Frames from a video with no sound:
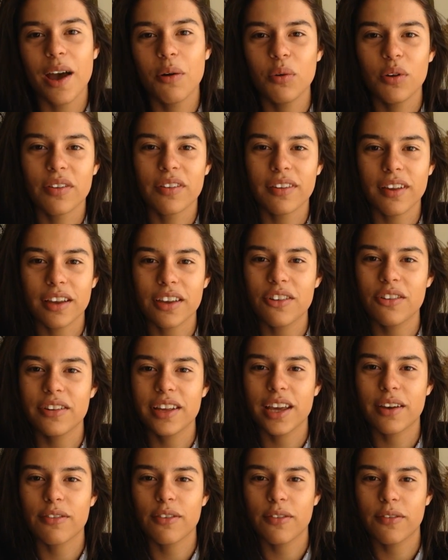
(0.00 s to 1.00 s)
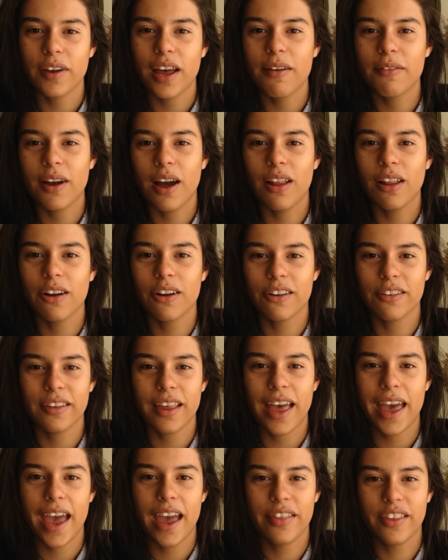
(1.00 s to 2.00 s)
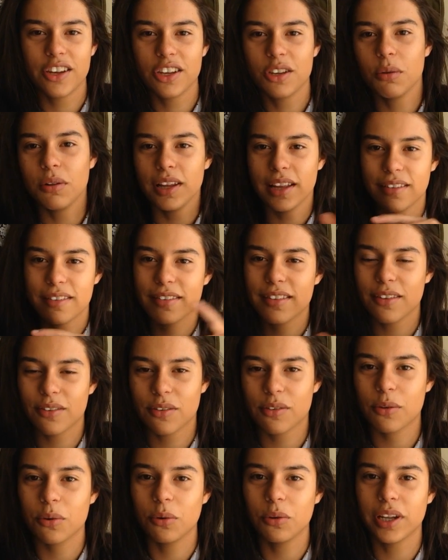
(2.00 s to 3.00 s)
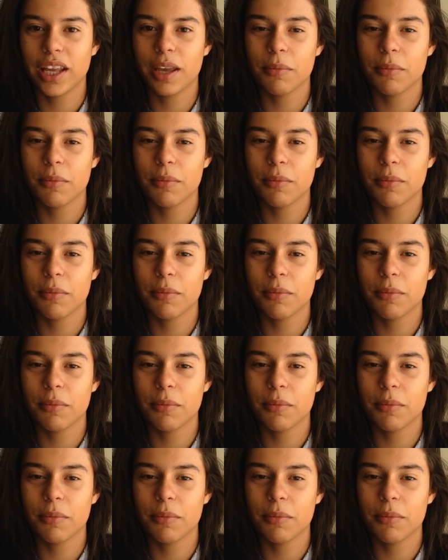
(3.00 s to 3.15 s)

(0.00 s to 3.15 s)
I will suck your dick for $5, and then you list the school